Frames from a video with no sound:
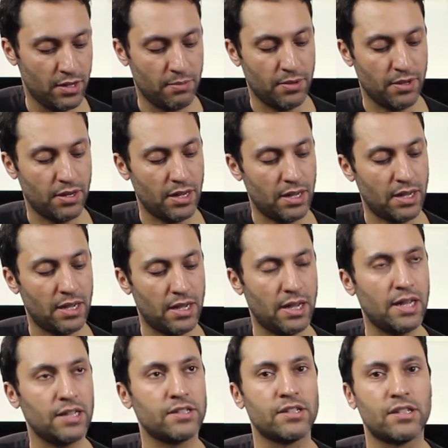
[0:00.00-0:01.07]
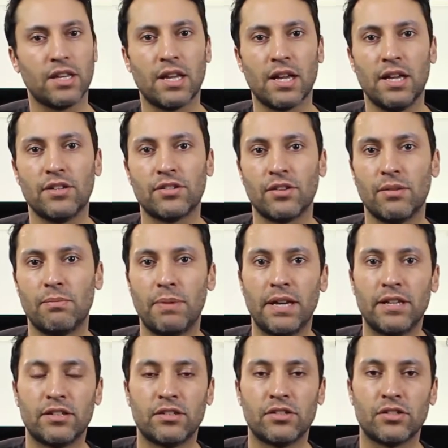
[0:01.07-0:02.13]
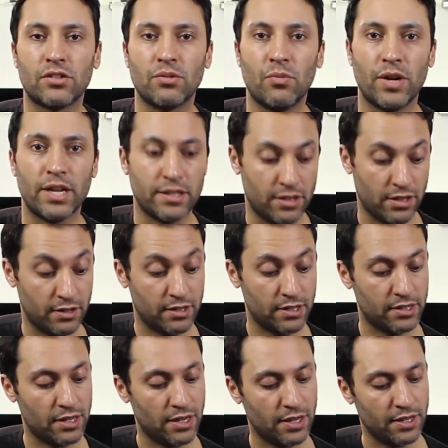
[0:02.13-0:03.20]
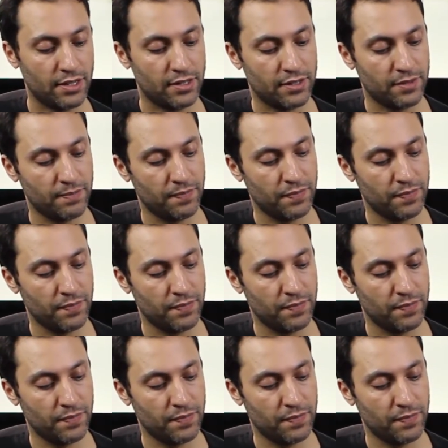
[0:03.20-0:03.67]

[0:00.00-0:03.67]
But as is the case on a bass, it's just the way it's kind of designed.